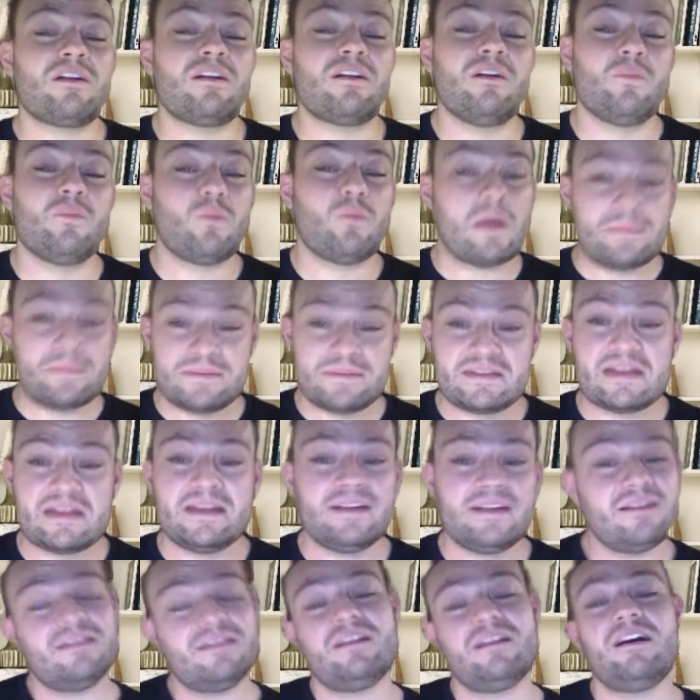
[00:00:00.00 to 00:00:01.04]

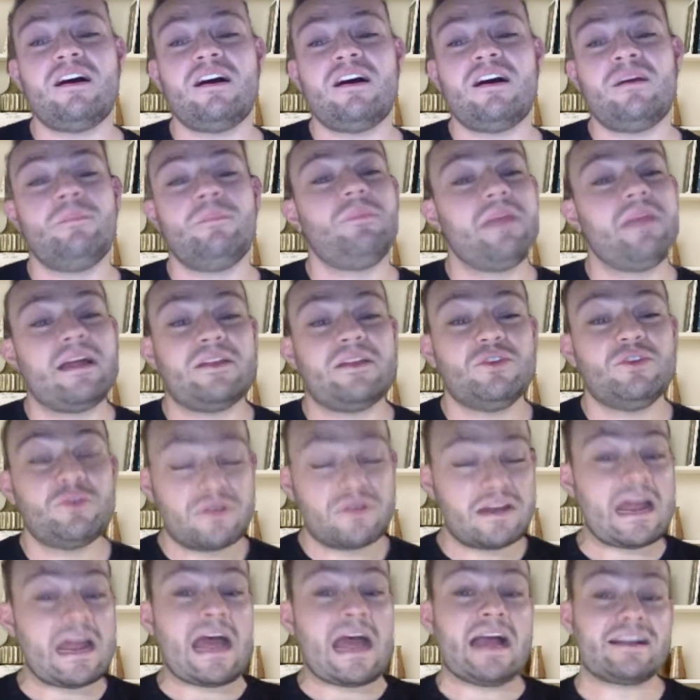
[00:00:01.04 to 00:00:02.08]
website that you
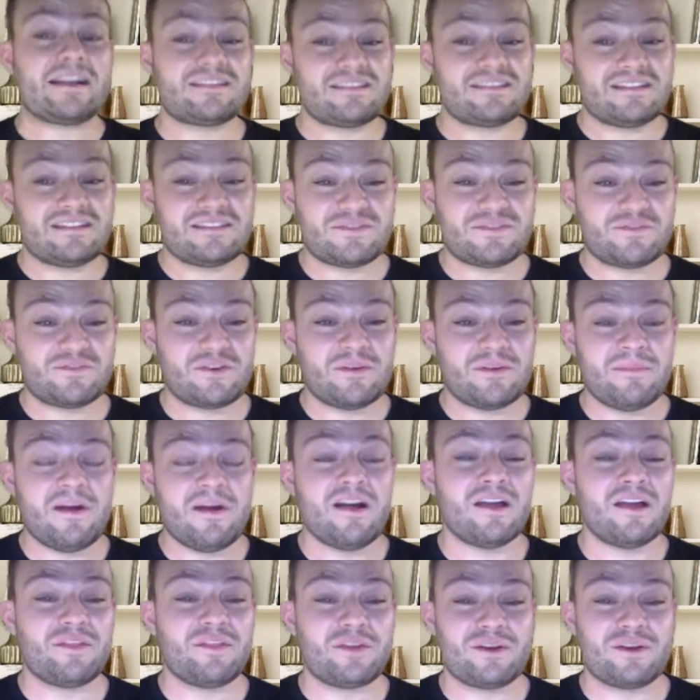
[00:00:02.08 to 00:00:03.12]
can access from
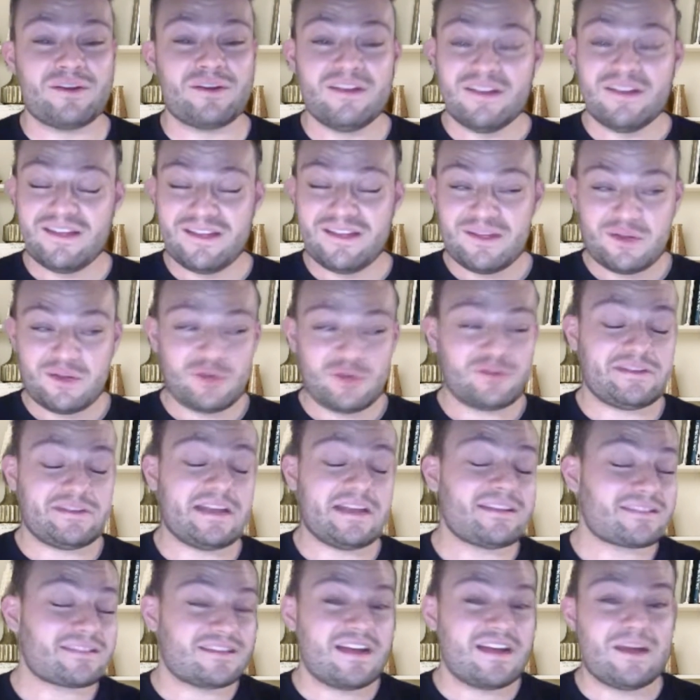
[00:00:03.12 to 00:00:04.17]
either your
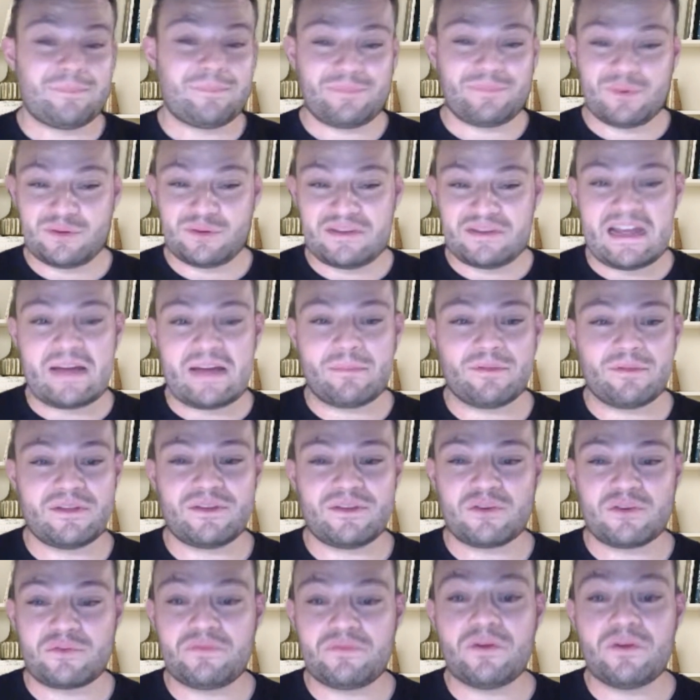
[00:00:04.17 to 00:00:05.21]
desktop, your tablet,
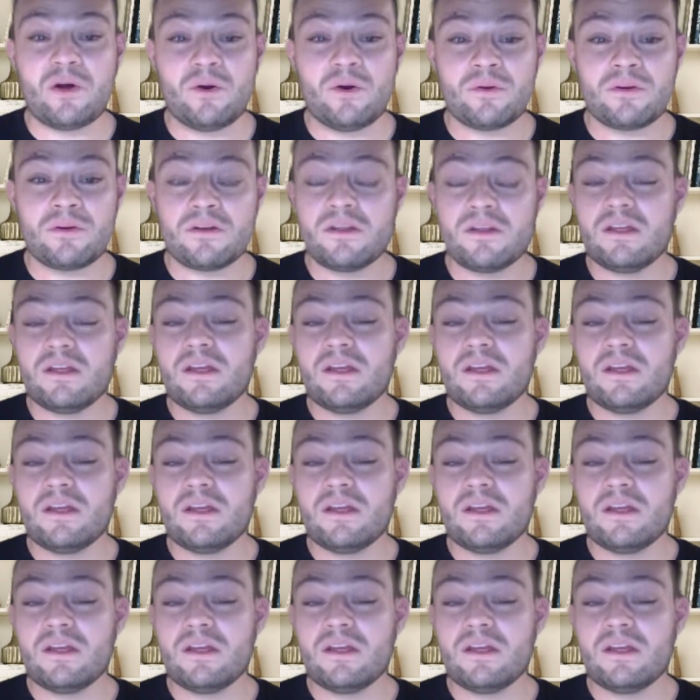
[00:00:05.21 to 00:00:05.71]
your phone.